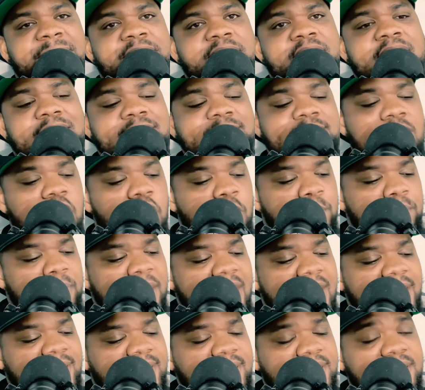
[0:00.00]
That's how
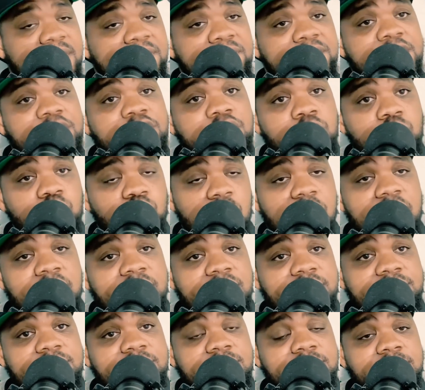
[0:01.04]
bad the division
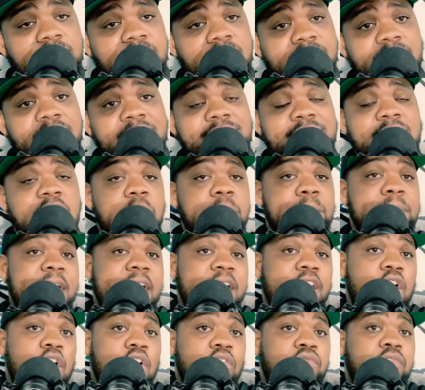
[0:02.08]
was, and that's how
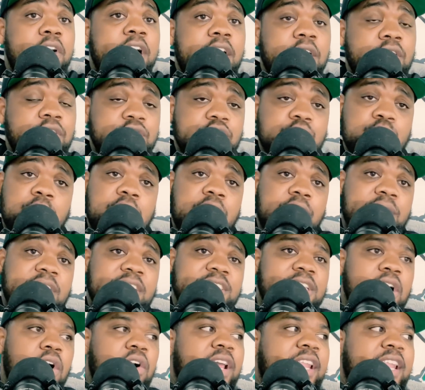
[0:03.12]
bad our records were.
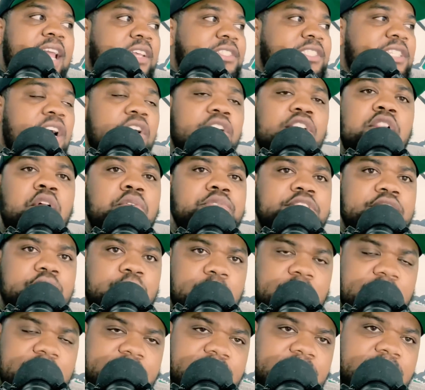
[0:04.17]
That's how close it
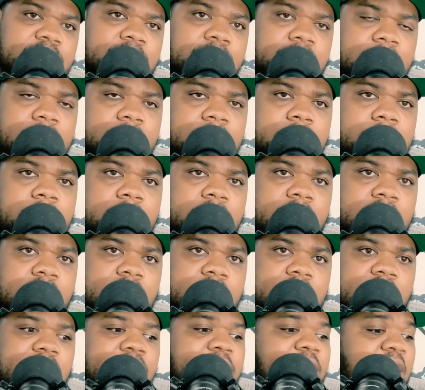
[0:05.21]
was.
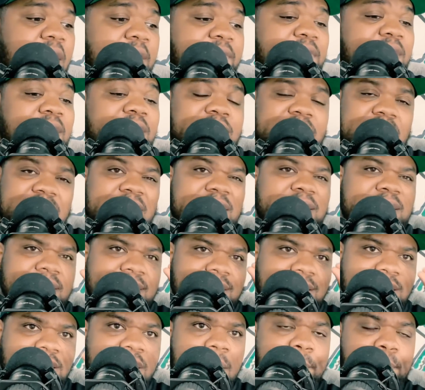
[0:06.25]
That if this, it's the
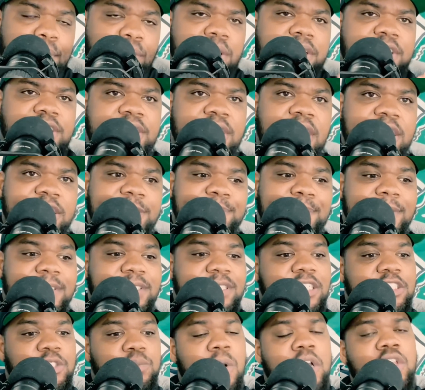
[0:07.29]
simple adjustments.
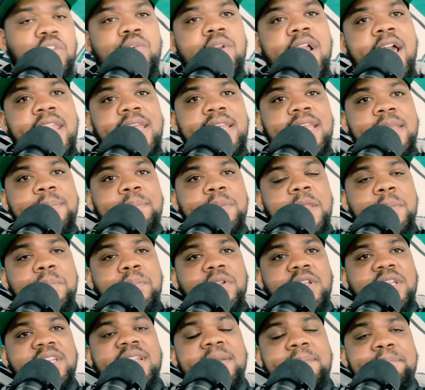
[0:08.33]
That's why you got to get
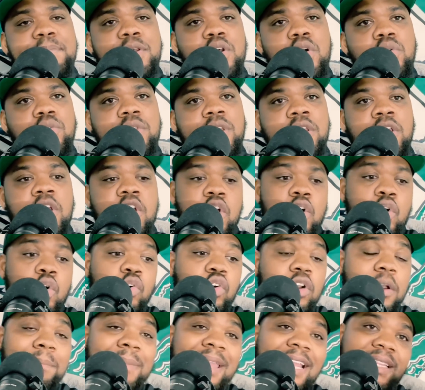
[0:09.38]
people in the building
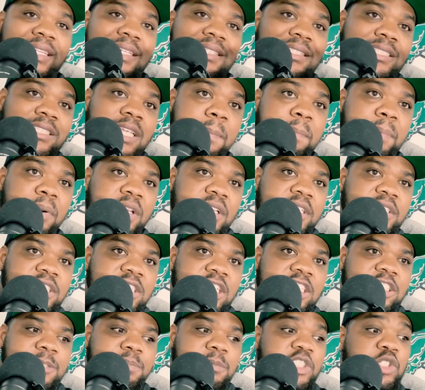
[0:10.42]
who can make the simple
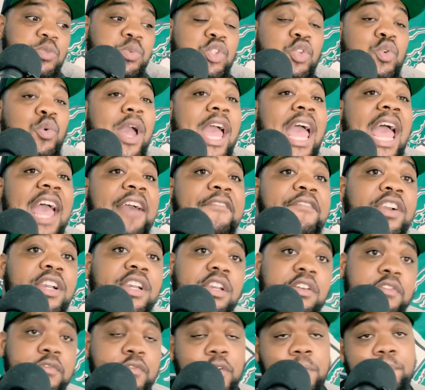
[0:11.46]
adjustments when you have a
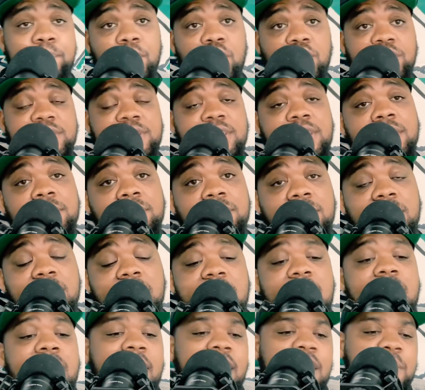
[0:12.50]
good football team.
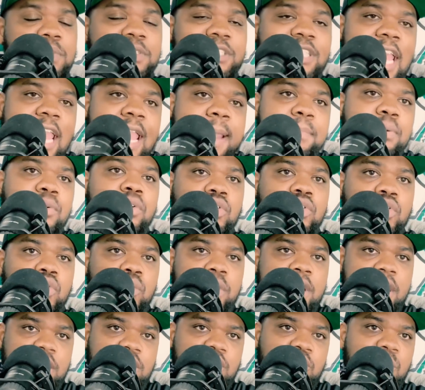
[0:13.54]
And he was able to do
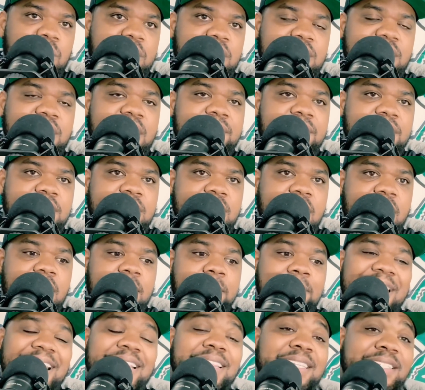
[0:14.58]
that in
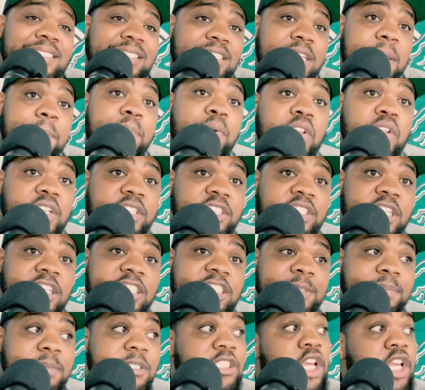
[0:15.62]
2017, make the simple
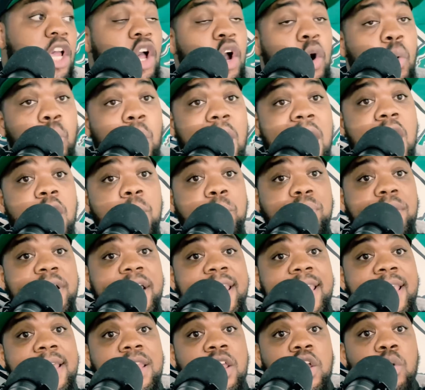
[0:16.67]
adjustments while
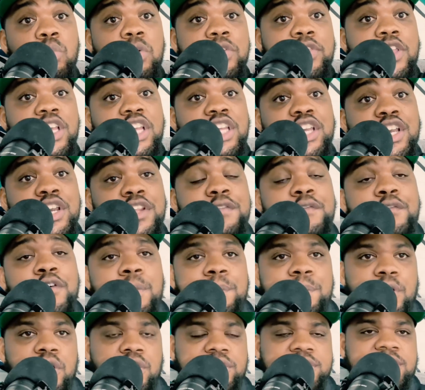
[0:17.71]
playing with a good
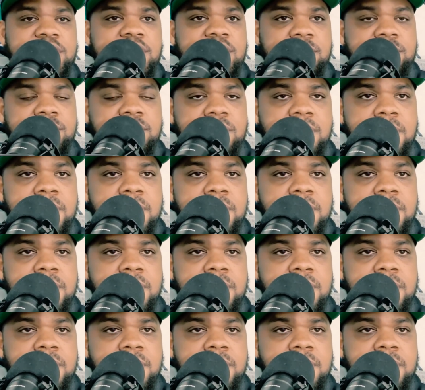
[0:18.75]
football team.